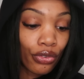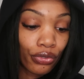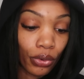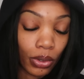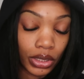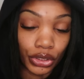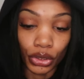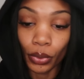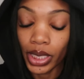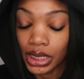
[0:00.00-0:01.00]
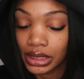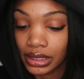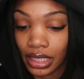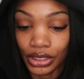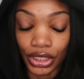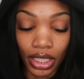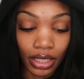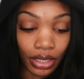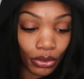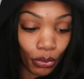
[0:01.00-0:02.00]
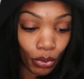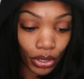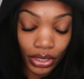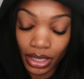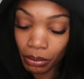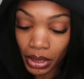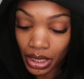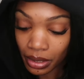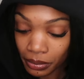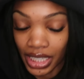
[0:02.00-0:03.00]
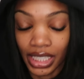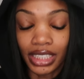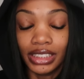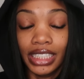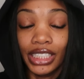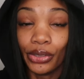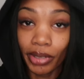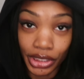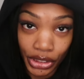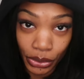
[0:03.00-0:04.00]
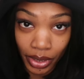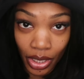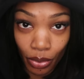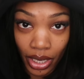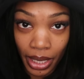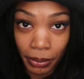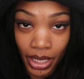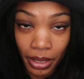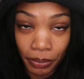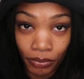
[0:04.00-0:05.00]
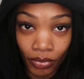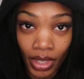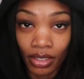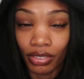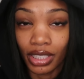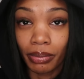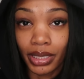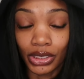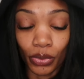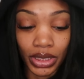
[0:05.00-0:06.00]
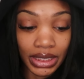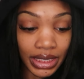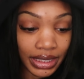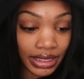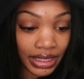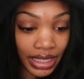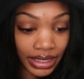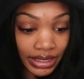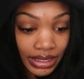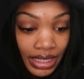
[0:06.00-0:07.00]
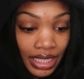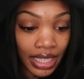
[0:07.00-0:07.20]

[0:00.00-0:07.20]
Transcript: for doing such a good work in me and continuing to do a good work in me. Philippians 1 6 says,